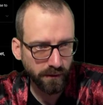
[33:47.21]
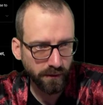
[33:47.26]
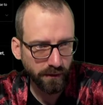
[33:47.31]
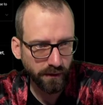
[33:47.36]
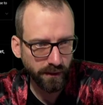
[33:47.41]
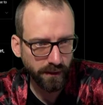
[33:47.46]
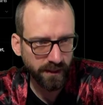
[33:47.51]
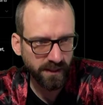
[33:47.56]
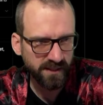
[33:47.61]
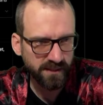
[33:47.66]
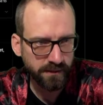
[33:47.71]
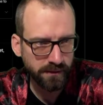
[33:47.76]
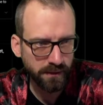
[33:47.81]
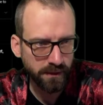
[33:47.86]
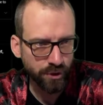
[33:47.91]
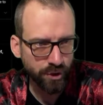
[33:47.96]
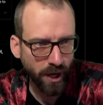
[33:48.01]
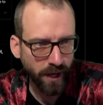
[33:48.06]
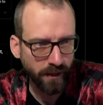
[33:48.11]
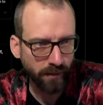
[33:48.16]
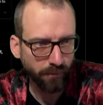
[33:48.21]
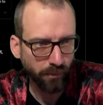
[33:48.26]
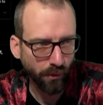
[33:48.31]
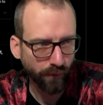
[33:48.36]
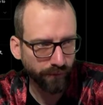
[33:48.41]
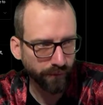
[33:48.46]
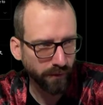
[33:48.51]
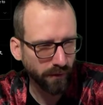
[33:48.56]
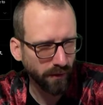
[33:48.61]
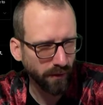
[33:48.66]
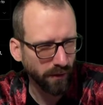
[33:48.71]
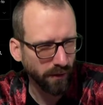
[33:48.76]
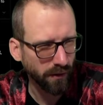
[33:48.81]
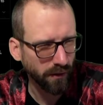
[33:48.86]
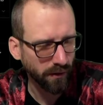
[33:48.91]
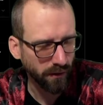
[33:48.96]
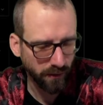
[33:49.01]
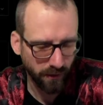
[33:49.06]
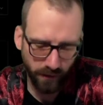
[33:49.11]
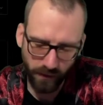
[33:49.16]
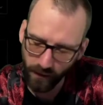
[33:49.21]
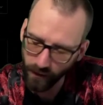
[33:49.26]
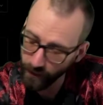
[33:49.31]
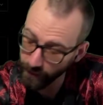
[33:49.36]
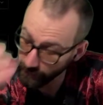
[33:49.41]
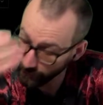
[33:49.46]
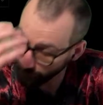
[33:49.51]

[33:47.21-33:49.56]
Hits the jackpot. Oh god.